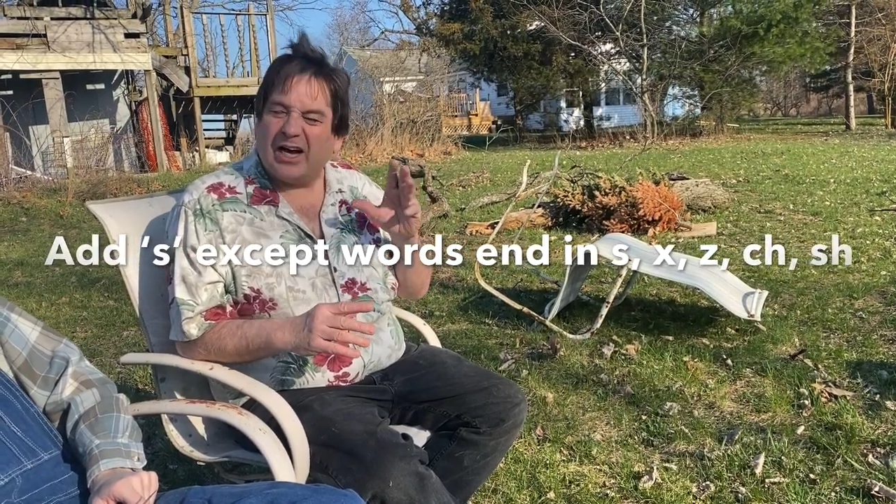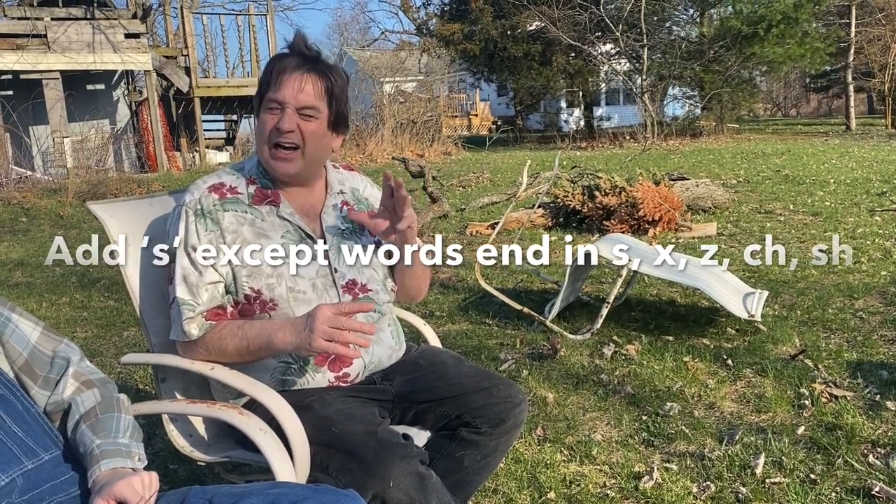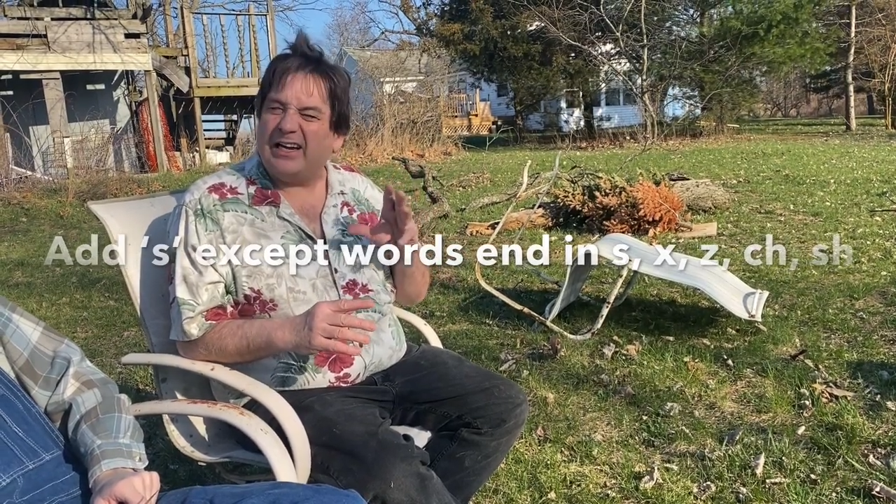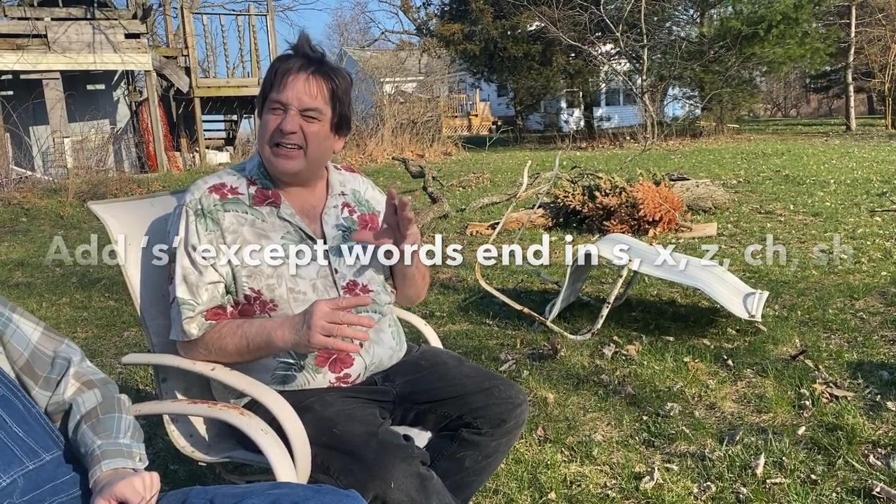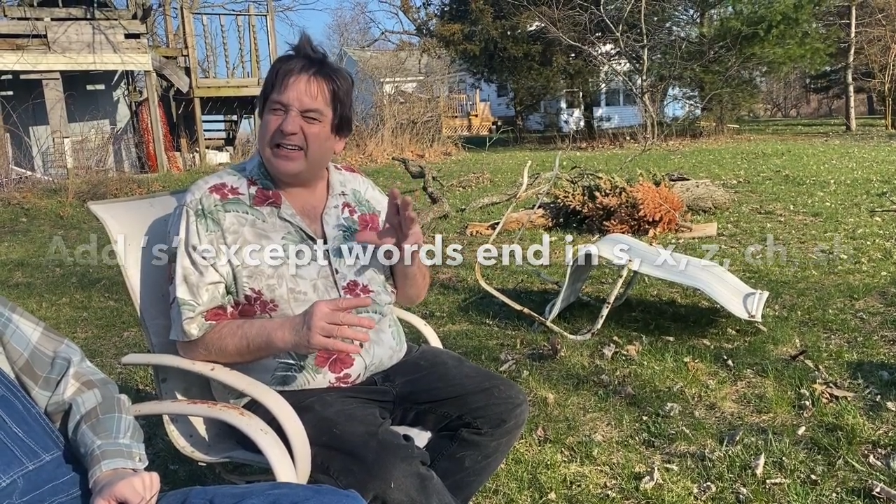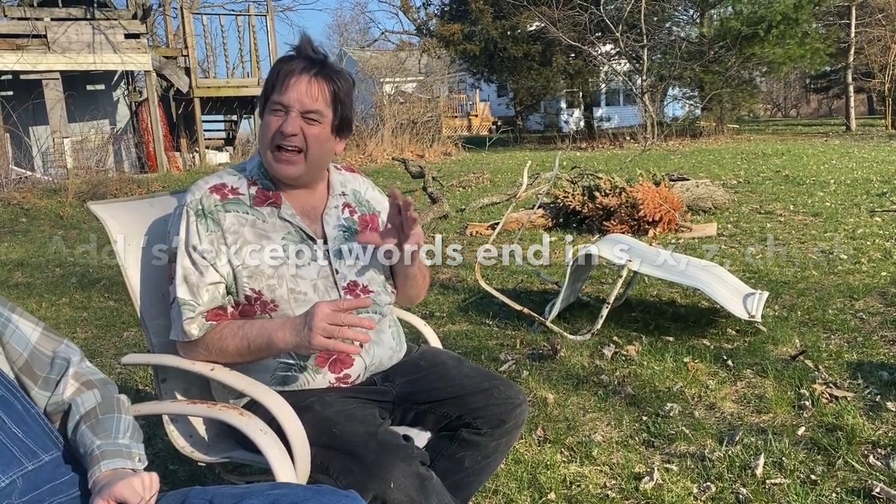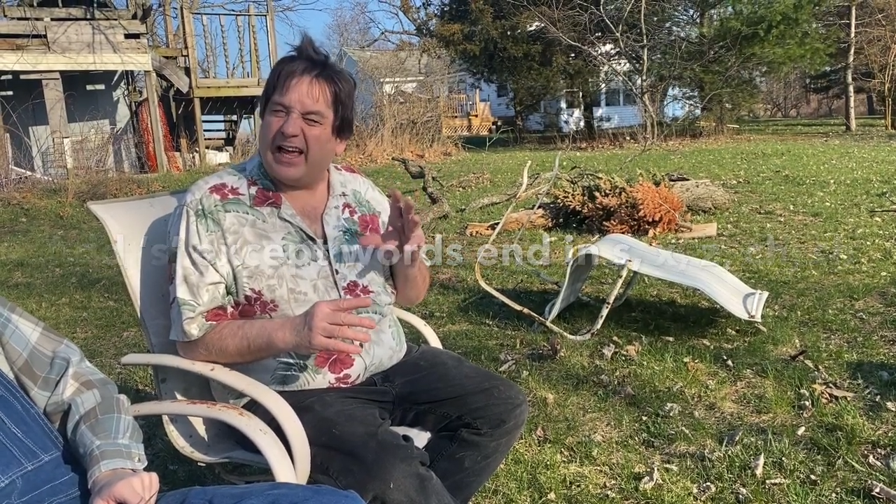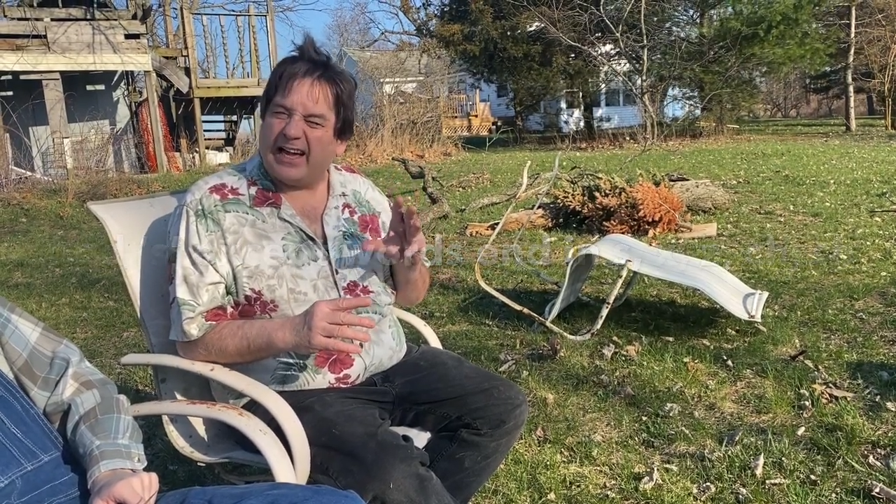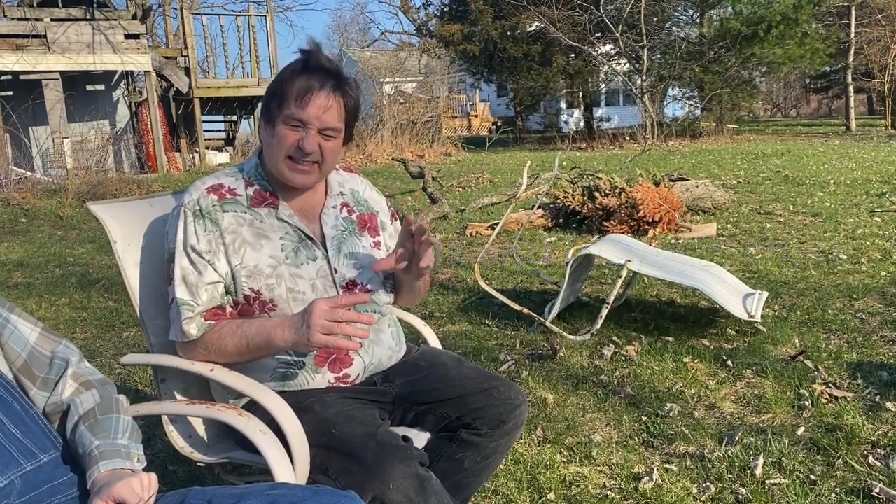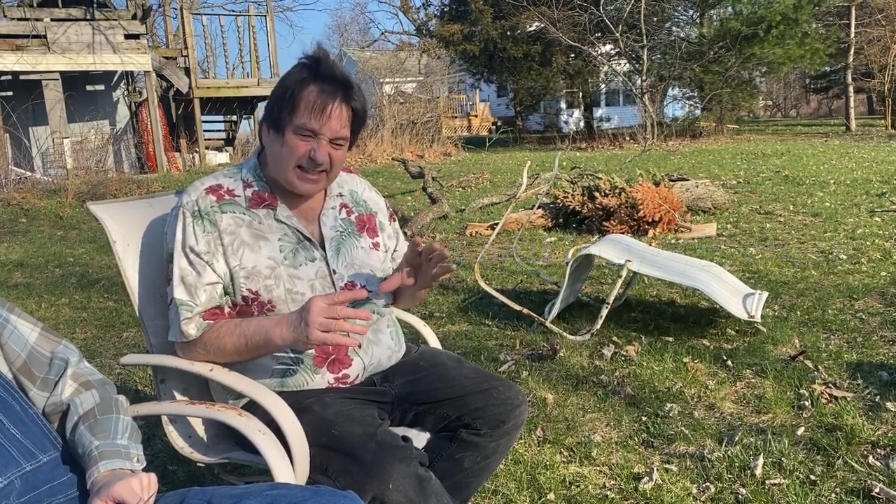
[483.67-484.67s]
an
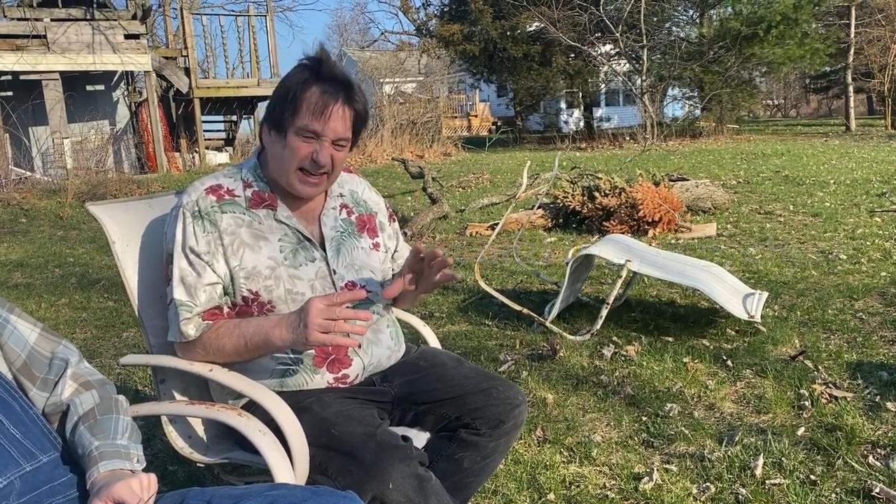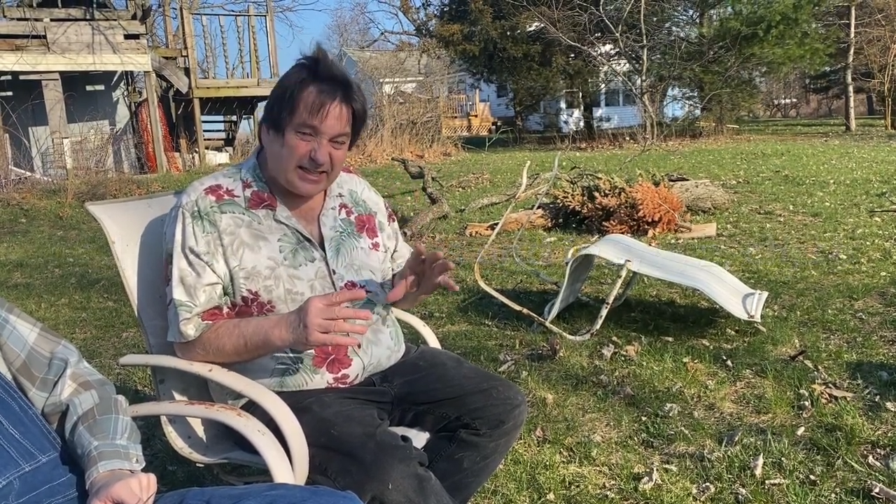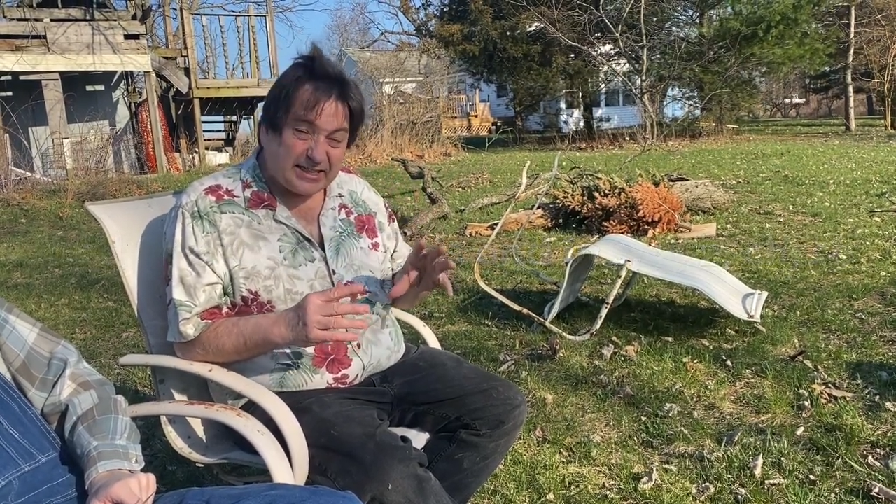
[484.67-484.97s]
SH.